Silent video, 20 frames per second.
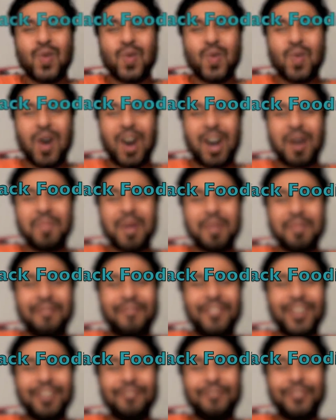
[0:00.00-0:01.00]
Welcome back, my
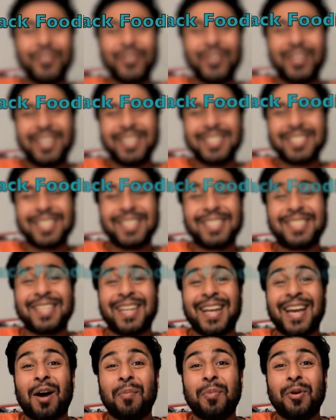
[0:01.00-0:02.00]
fellow foodies.
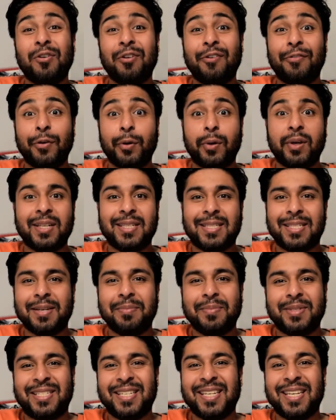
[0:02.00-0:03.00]
Today I'll be reviewing
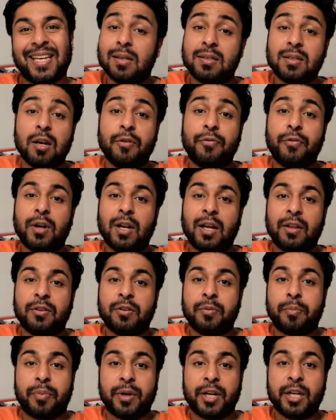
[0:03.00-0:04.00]
dim tea. It's over in
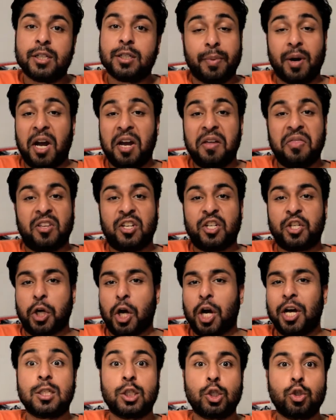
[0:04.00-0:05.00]
London Bridge, behind the
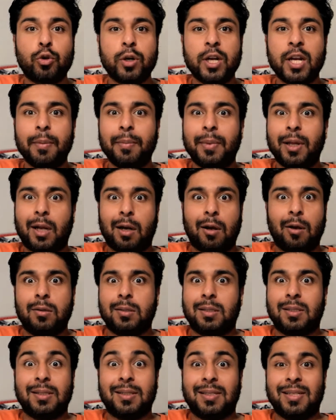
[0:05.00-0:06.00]
Shard, extremely
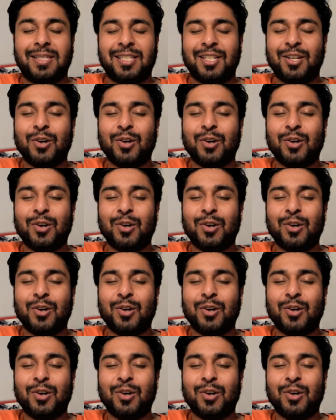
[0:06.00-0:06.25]
close to City